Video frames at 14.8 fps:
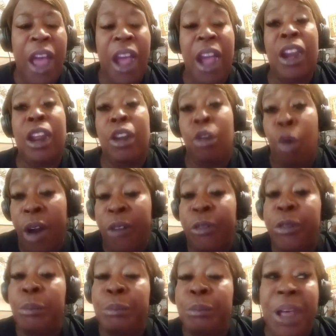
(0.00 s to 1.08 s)
And in order
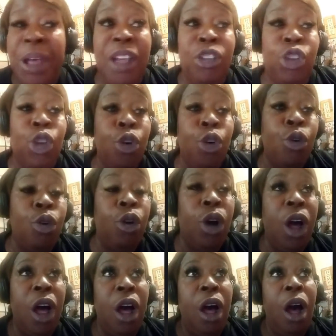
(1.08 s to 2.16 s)
for me to
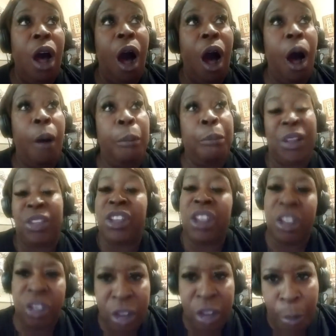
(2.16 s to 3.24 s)

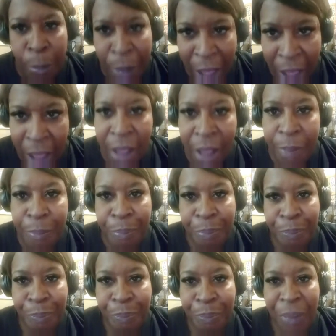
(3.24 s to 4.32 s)
participate
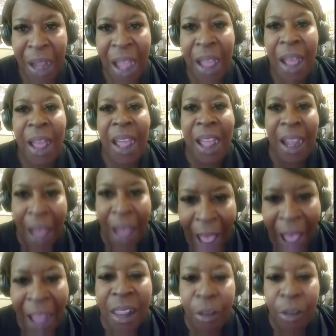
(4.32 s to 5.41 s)
in
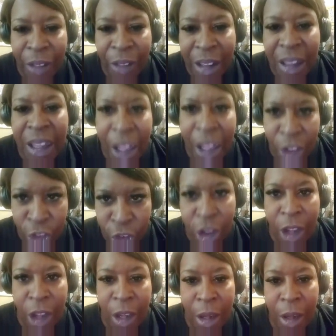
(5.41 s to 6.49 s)
active
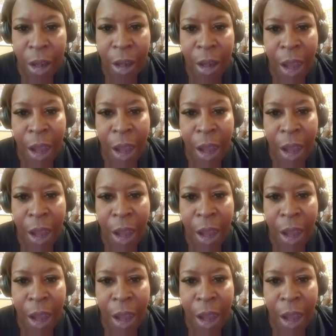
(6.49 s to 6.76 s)
addiction,